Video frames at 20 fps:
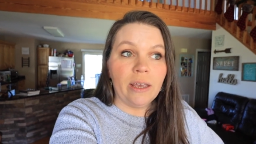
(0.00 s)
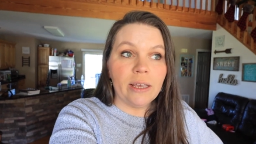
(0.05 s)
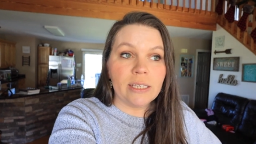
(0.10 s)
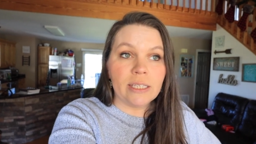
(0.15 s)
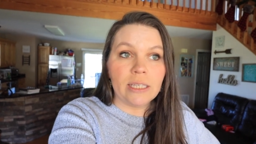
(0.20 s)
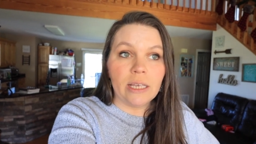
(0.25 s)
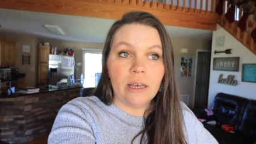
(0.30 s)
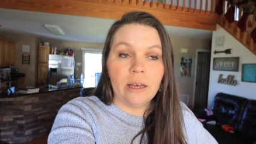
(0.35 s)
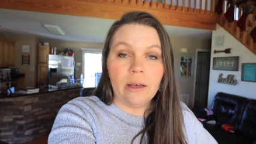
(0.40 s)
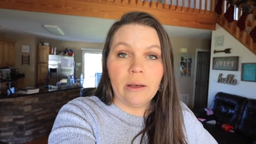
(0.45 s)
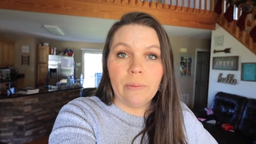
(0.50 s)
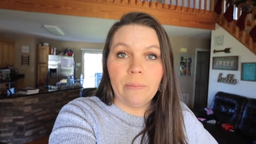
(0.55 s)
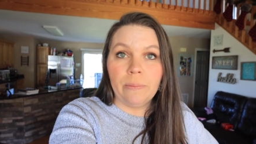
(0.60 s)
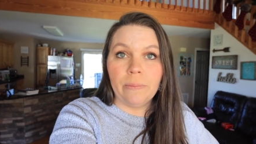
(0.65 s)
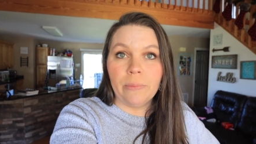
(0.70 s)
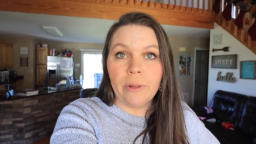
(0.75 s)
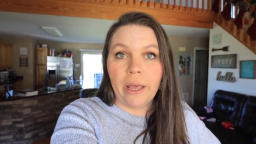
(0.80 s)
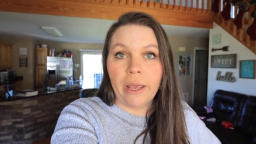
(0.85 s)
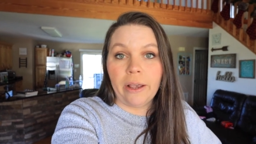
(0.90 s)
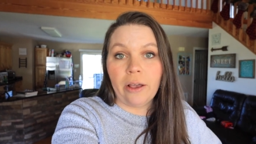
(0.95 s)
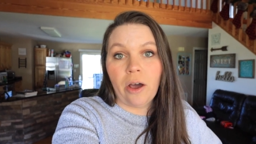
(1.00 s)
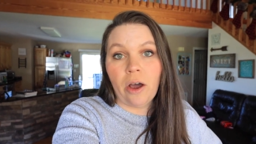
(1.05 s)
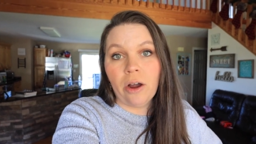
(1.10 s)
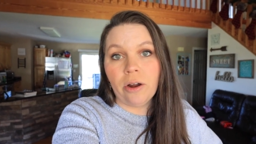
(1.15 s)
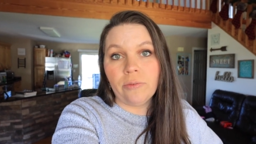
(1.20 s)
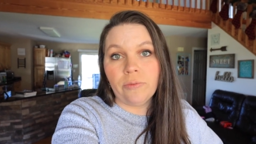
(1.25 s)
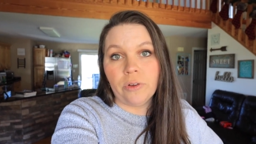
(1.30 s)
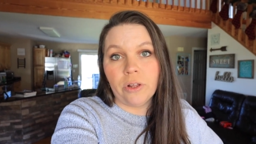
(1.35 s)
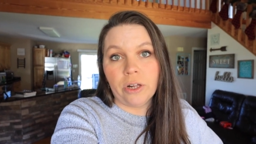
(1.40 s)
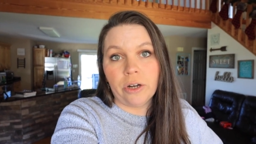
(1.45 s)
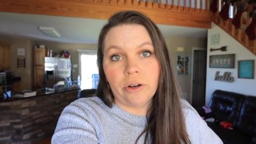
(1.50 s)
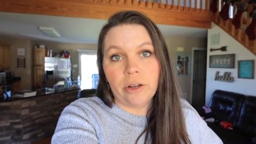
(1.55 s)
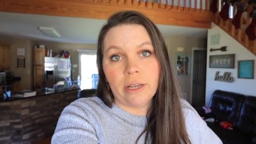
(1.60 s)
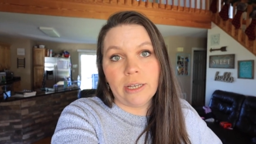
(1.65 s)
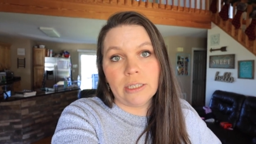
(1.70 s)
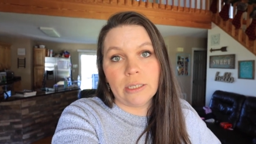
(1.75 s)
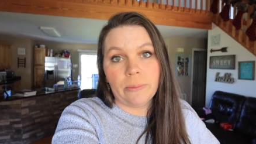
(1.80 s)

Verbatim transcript: some like heart fluttering,